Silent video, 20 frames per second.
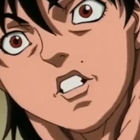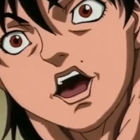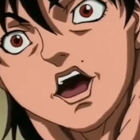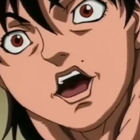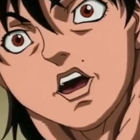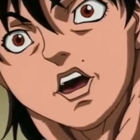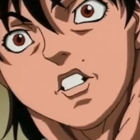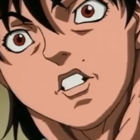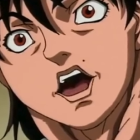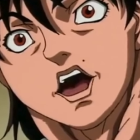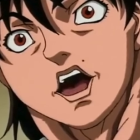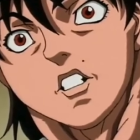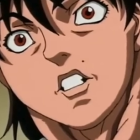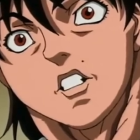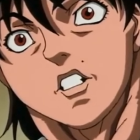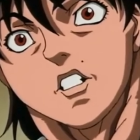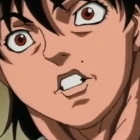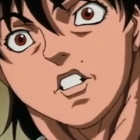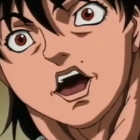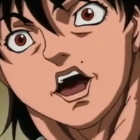Hey, Topo,
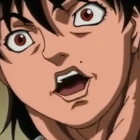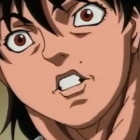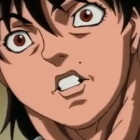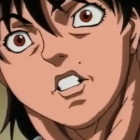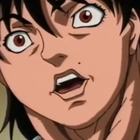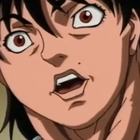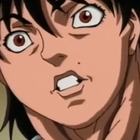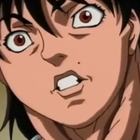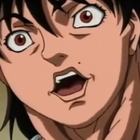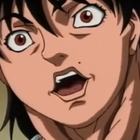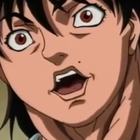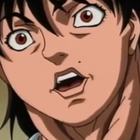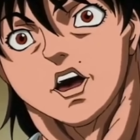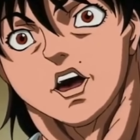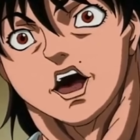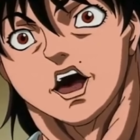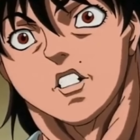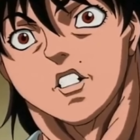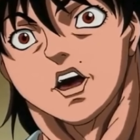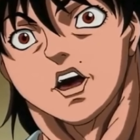didn't you hear a
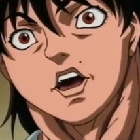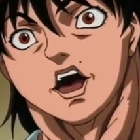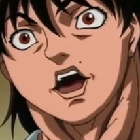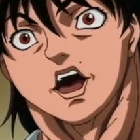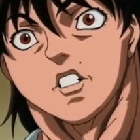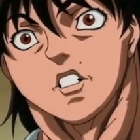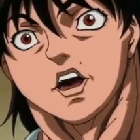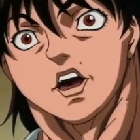word I just